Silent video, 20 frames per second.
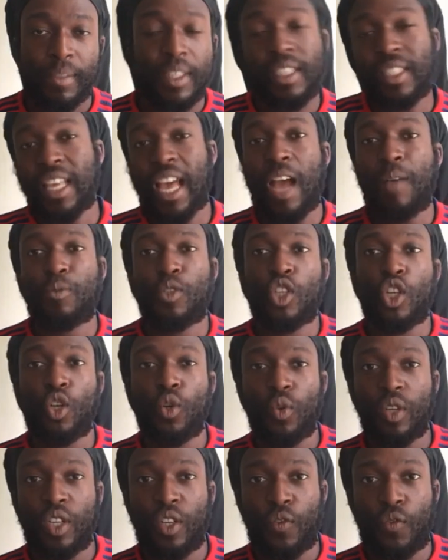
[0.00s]
It's
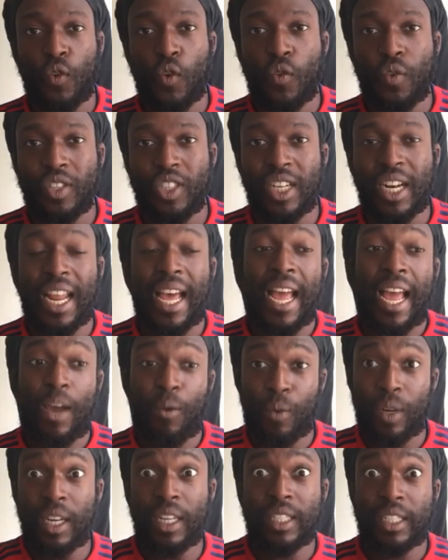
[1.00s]
absolutely the 4th of July,
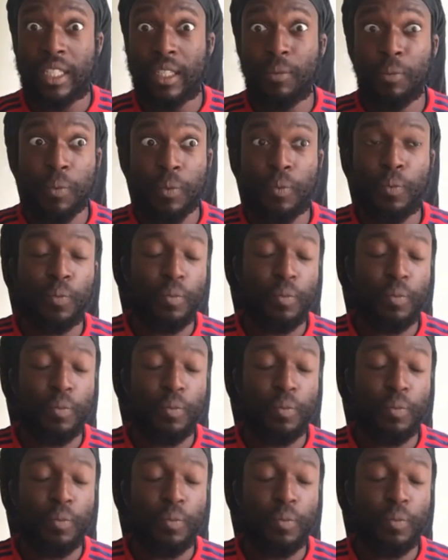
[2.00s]
and we need to